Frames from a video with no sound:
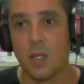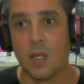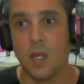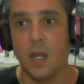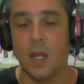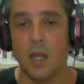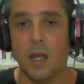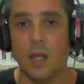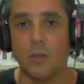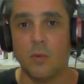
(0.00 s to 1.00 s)

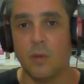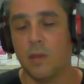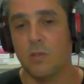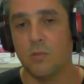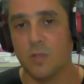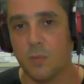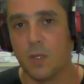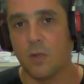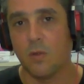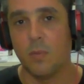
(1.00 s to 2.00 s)
the relationships
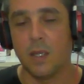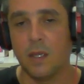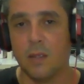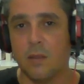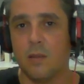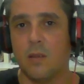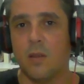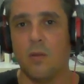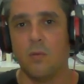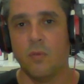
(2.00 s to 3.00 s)
are complicated. They
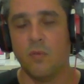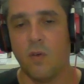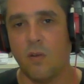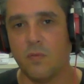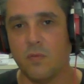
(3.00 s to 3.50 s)
all involve